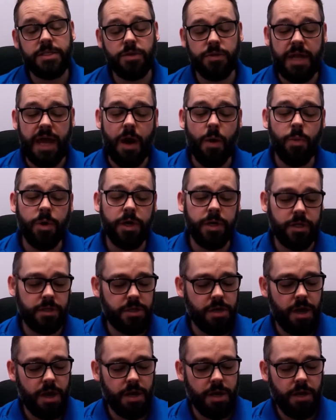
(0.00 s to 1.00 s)
so now we're going to
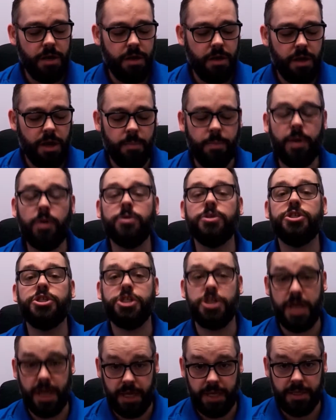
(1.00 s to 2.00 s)
talk about
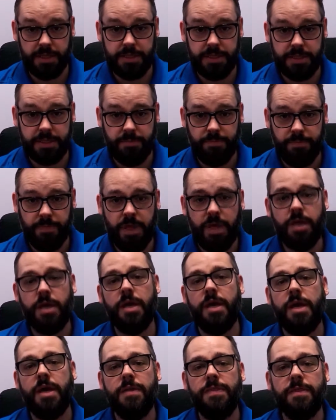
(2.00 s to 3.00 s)
shanks.
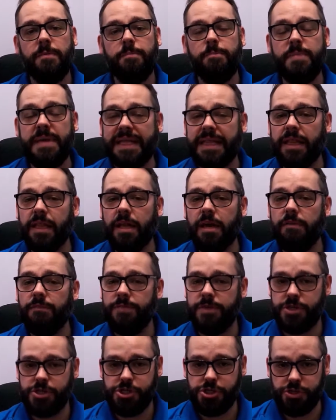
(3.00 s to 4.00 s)
The middle of
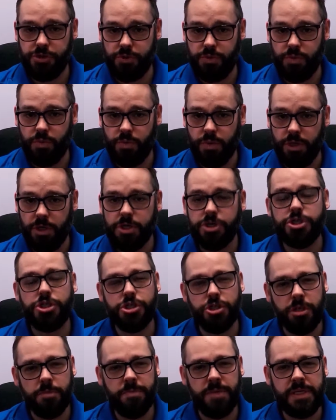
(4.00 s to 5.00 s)
the shoe
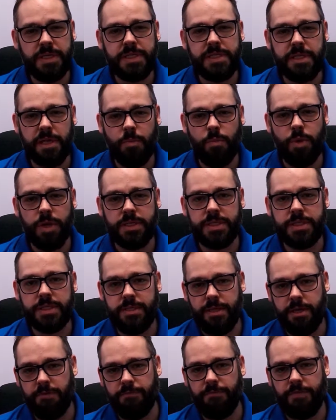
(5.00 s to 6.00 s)
should be somewhat
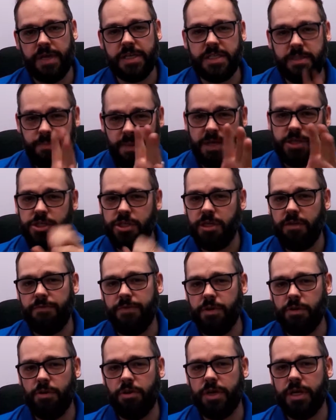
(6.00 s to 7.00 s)
stiff, especially if
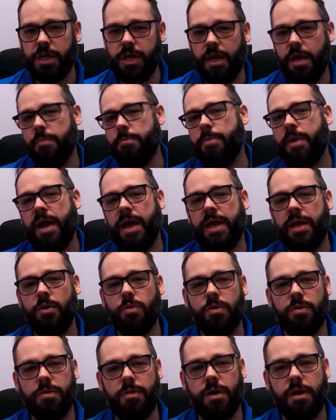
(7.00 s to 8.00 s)
you're looking at buying
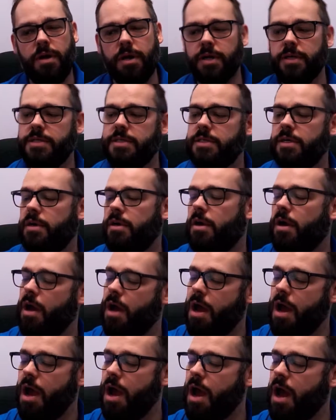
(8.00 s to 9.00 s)
orthotics.
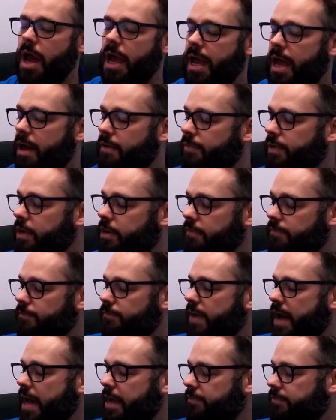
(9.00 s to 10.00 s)
I have here
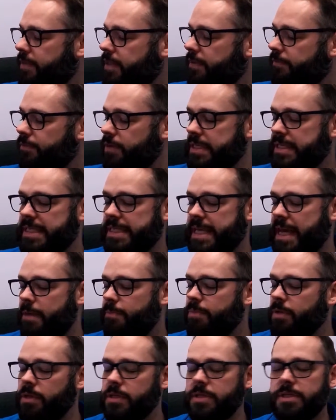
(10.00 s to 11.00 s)
5 different
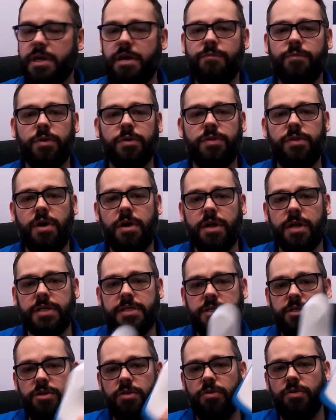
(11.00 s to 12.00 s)
samples of orthotics,
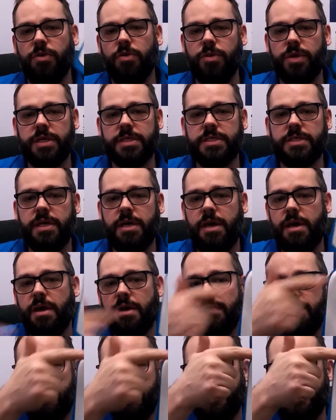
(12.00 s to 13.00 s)
and you'll notice
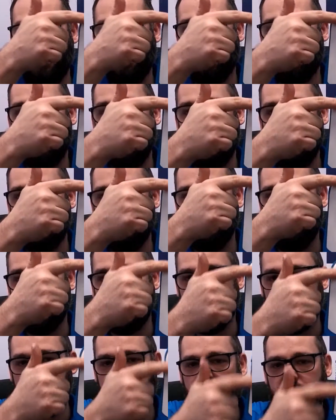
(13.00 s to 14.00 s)
that they are hard
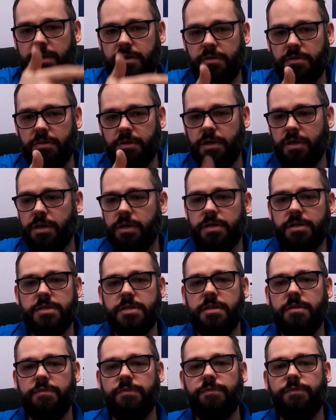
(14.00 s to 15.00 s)
from the heel
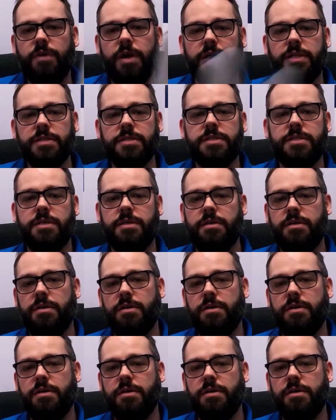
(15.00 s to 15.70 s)
to the front.